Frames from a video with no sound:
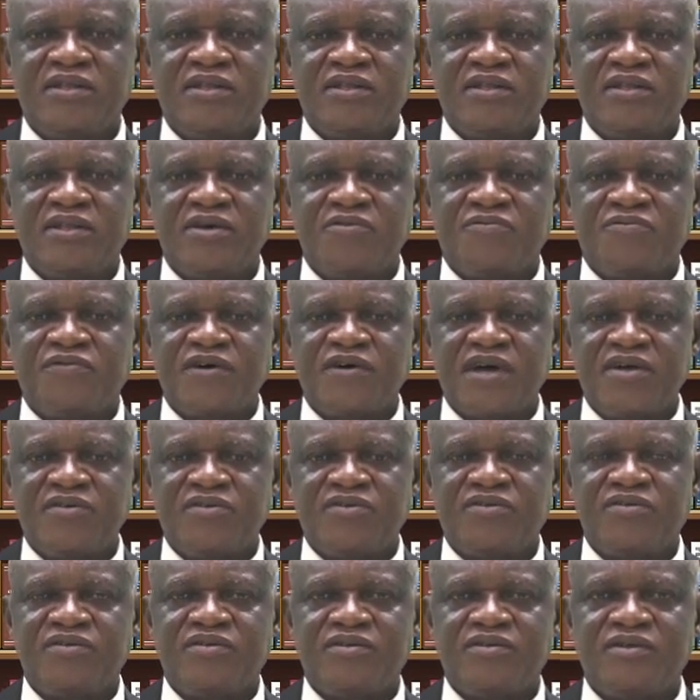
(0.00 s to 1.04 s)
the
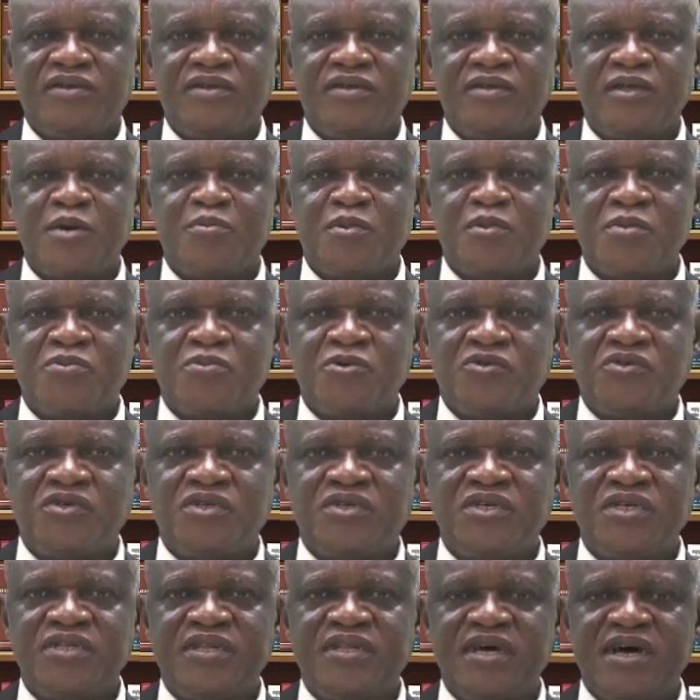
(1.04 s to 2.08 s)
fence. The
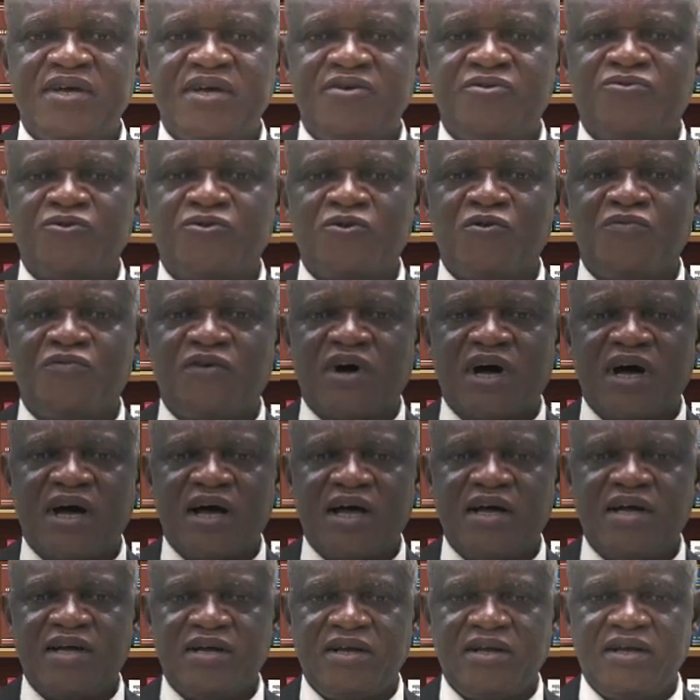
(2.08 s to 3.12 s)
preposition there is
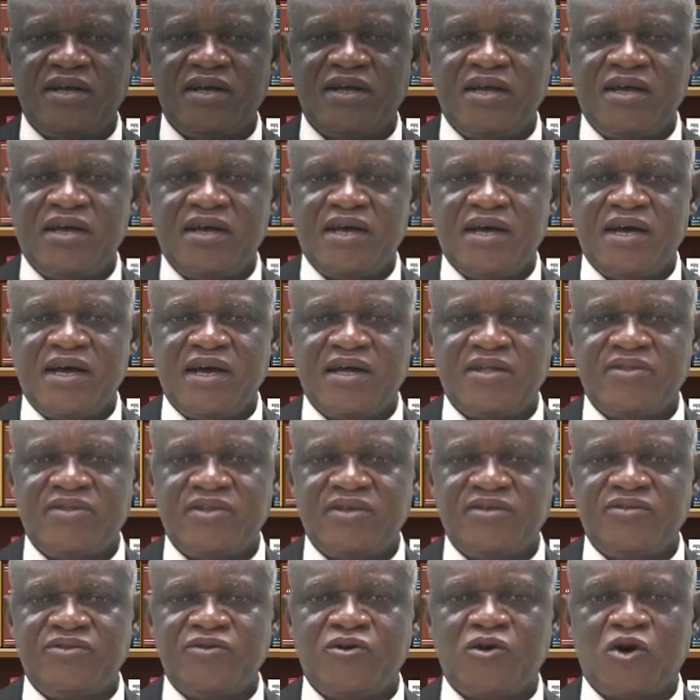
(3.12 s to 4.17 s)
over, and
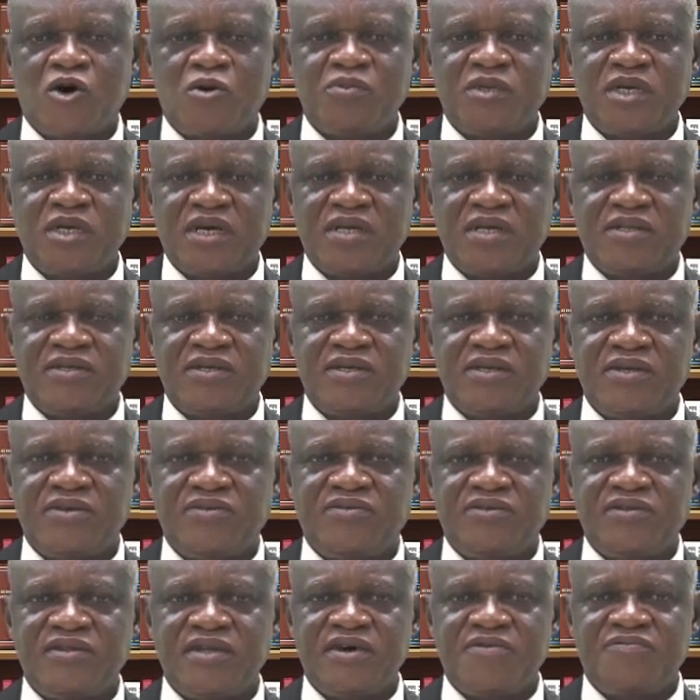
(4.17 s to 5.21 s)
the object
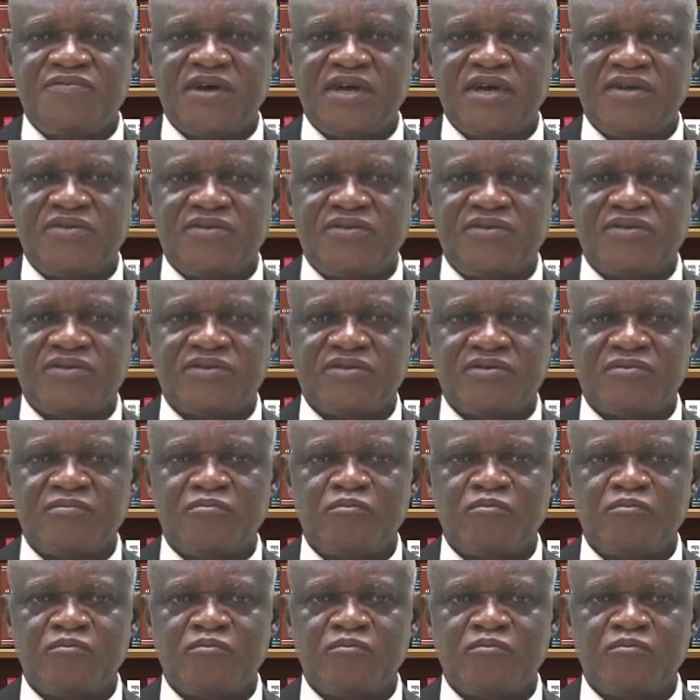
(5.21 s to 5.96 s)
is the fence.